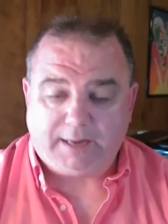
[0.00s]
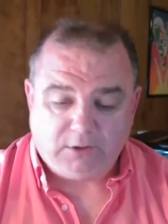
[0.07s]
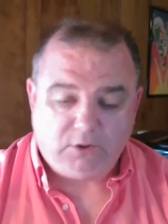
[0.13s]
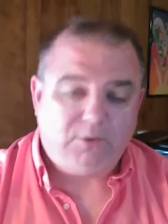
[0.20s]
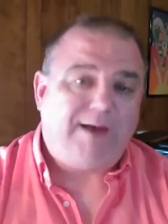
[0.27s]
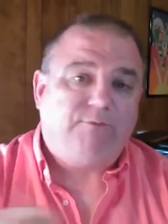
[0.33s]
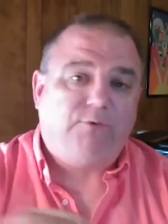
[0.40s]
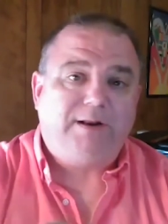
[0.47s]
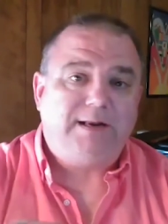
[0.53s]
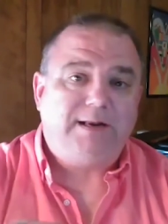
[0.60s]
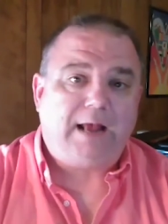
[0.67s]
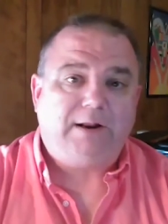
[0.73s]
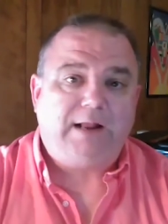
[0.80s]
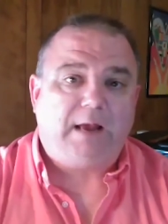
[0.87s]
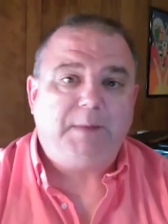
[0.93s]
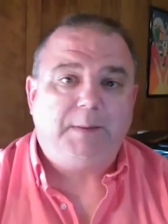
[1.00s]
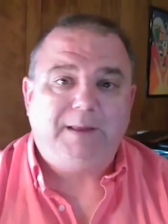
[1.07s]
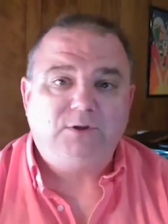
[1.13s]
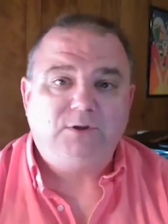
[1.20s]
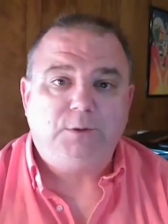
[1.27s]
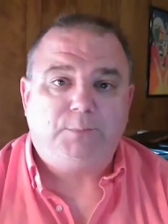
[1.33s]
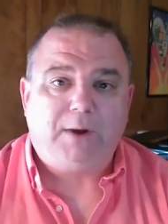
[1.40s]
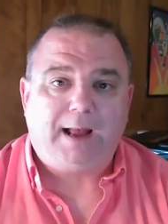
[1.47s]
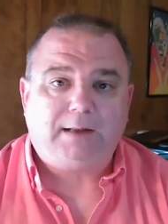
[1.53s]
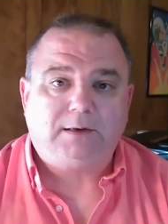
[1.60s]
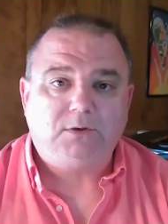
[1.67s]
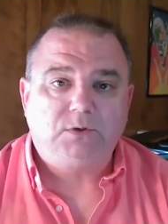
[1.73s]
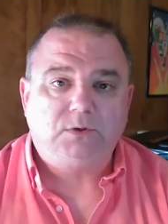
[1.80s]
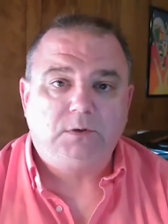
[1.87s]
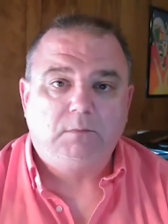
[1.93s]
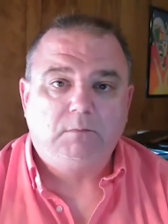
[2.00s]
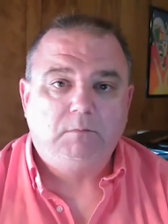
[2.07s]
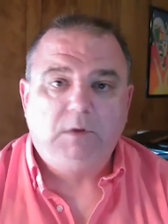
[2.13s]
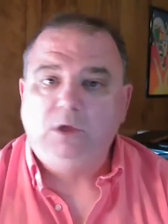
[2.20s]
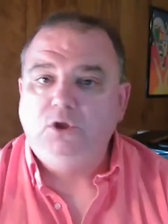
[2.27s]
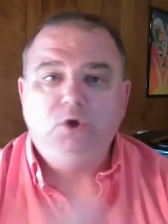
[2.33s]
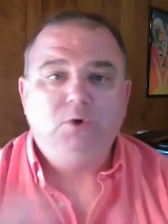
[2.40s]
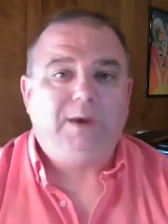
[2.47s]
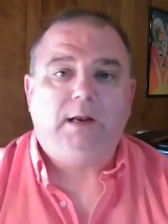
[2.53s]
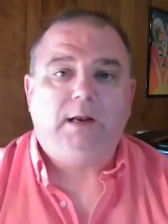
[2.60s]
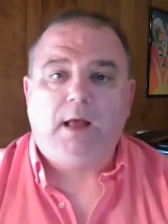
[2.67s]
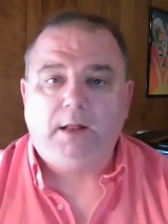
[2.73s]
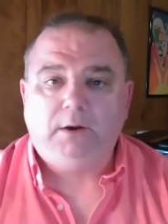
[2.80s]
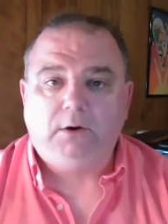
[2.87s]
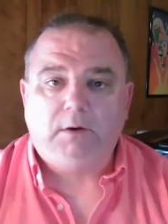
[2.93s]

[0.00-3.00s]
and you have written down how many minutes you practice, you get 100.